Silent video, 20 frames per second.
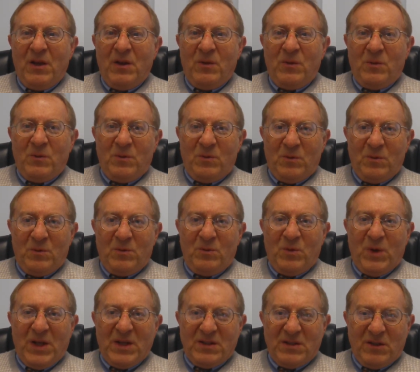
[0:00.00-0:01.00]
who
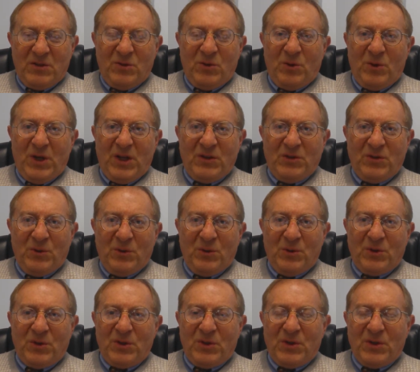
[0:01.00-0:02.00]
was Gdol
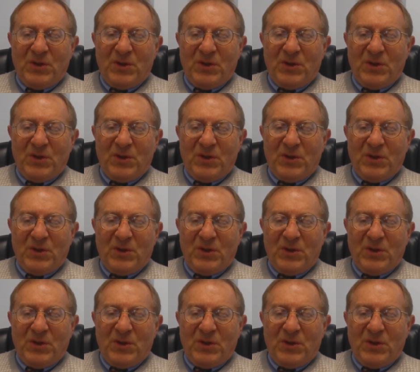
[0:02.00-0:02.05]
Ador